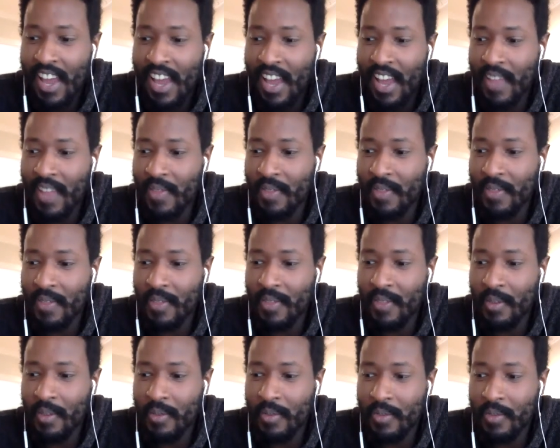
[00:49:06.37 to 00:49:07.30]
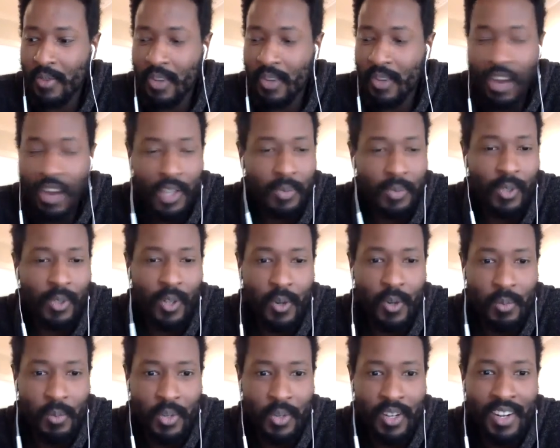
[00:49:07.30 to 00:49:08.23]
and the gospel
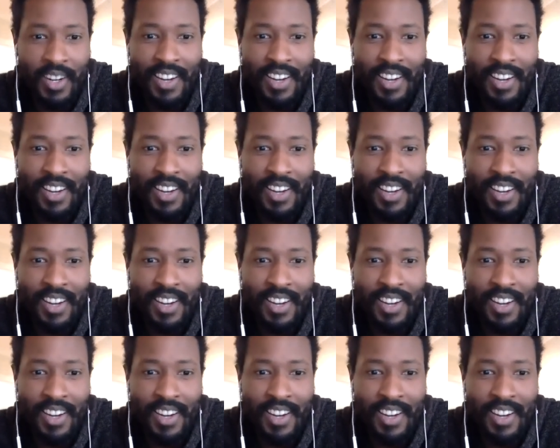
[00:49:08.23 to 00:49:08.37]
hope